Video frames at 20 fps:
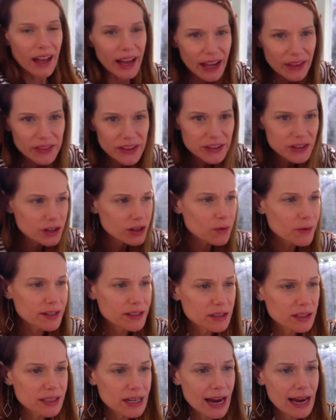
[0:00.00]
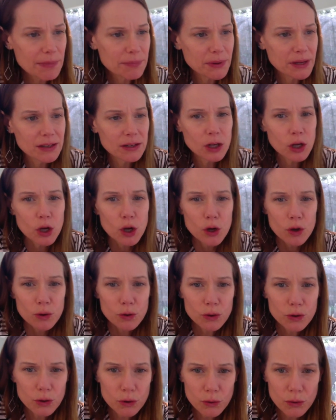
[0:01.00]
and then you're going to type in
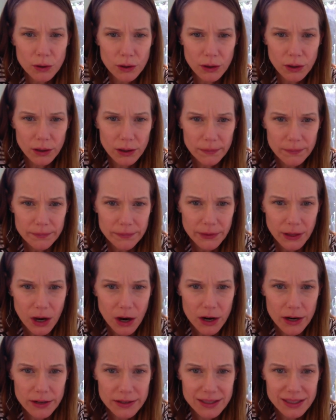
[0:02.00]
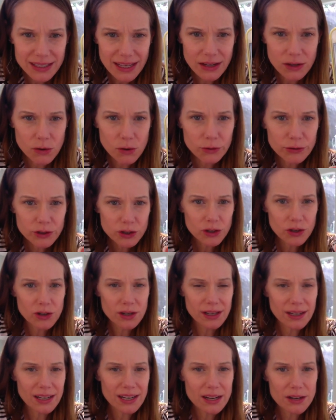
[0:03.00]
Google Arts and
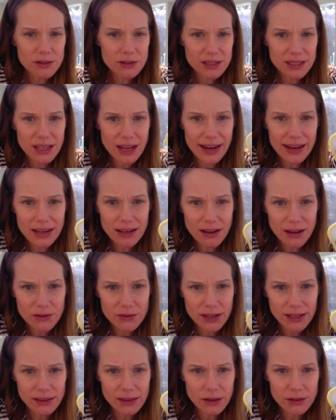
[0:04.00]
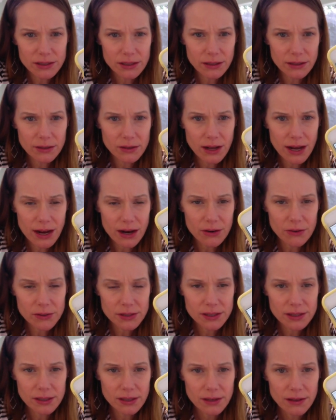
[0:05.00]
Culture, and here's the icon right there. It's a little
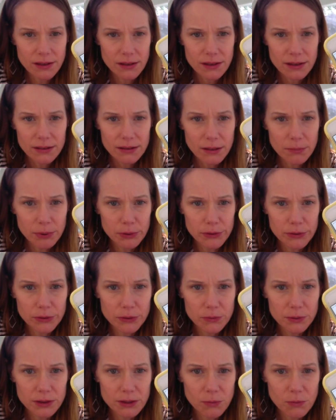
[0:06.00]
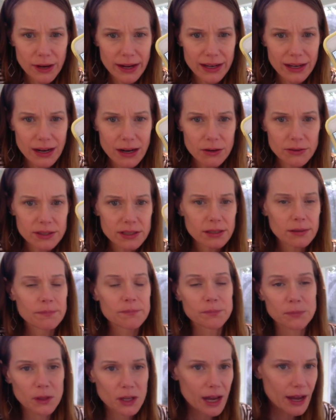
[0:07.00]
house, the blue with the white house,
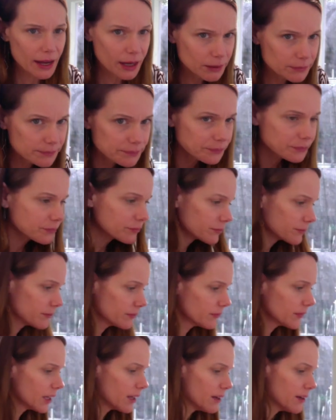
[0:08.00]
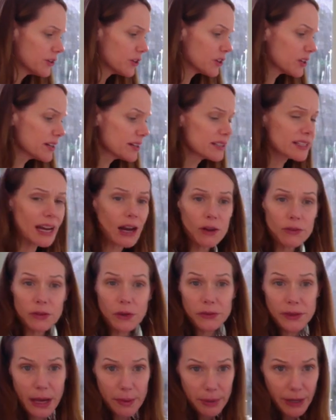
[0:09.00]
okay? You're gonna
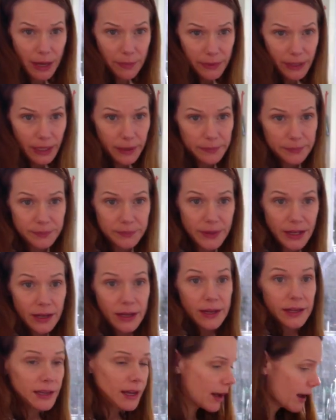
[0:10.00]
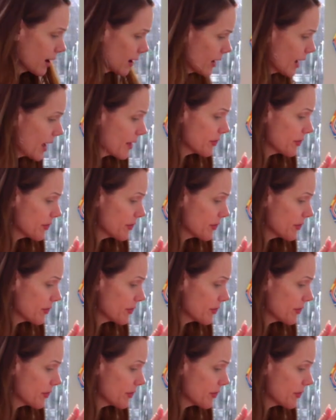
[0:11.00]
download that puppy. Okay,